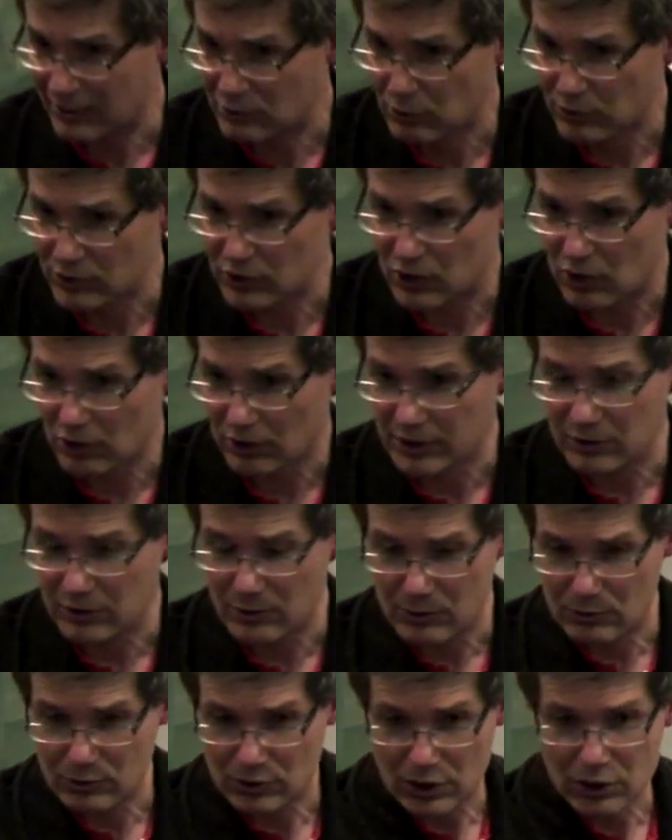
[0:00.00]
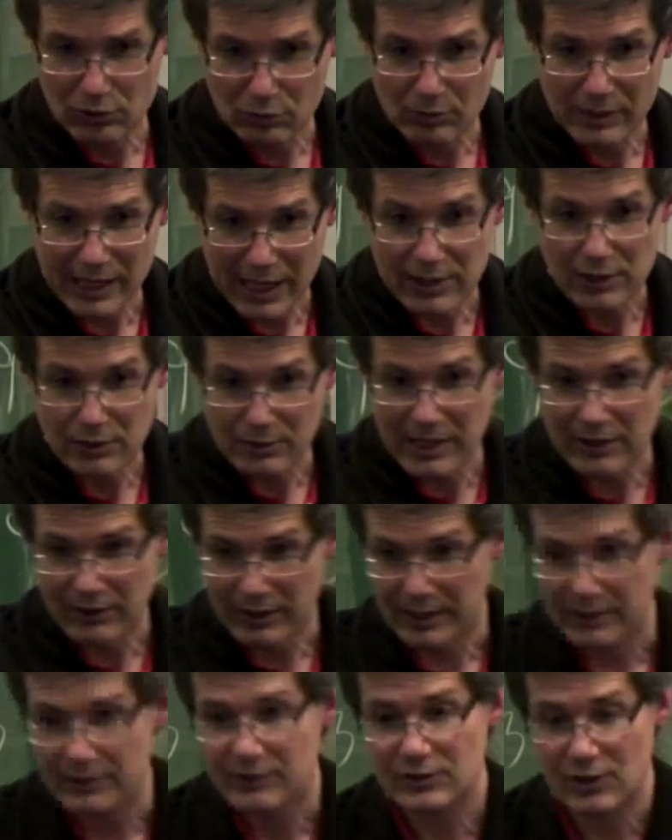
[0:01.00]
want to be able to talk securely to, to you without
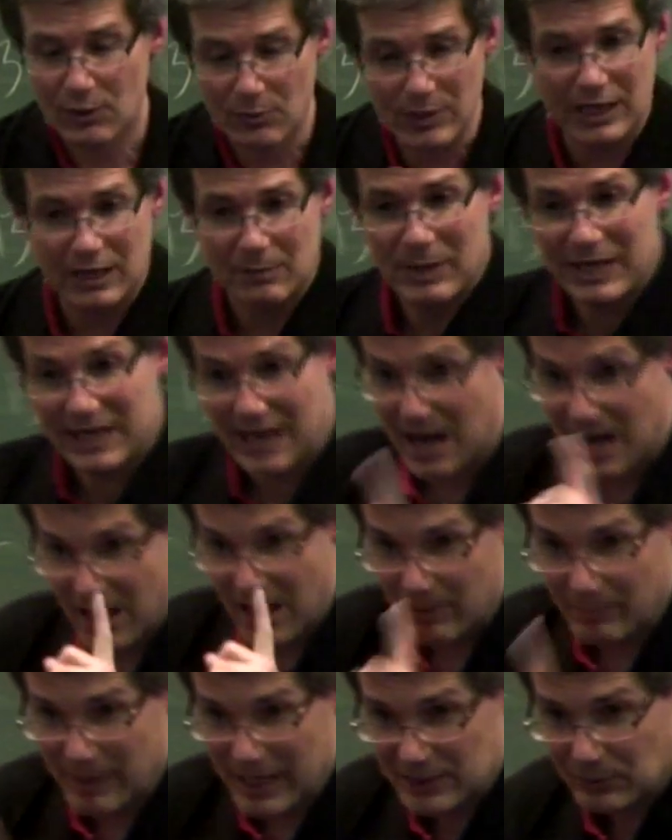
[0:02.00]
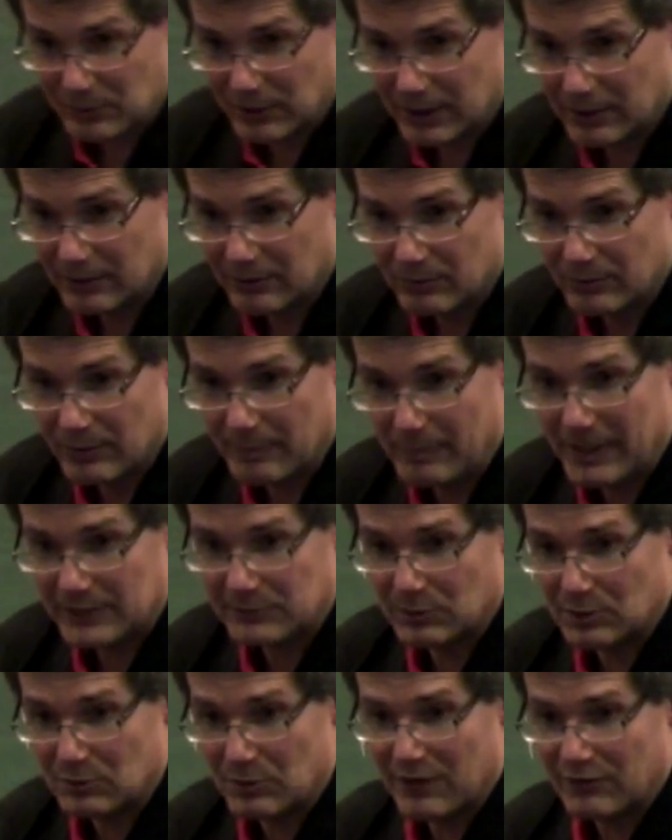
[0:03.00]
you hearing. So we've got to pick another password.
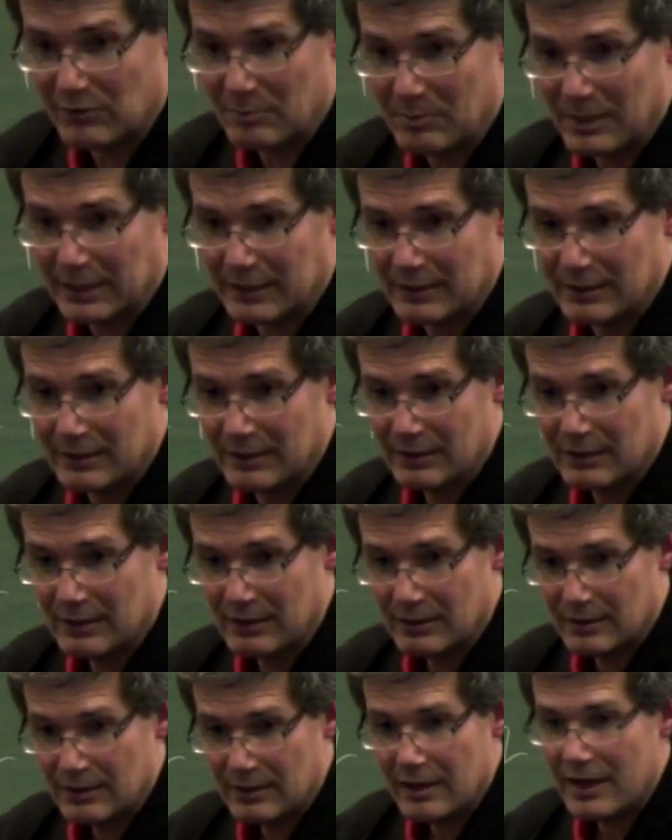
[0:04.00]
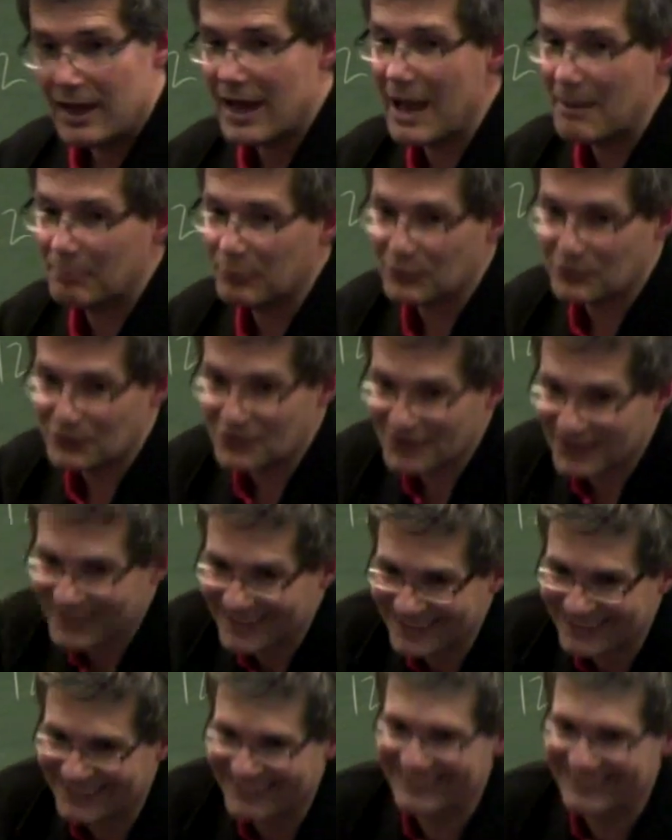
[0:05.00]
What password do we have to pick? Apples.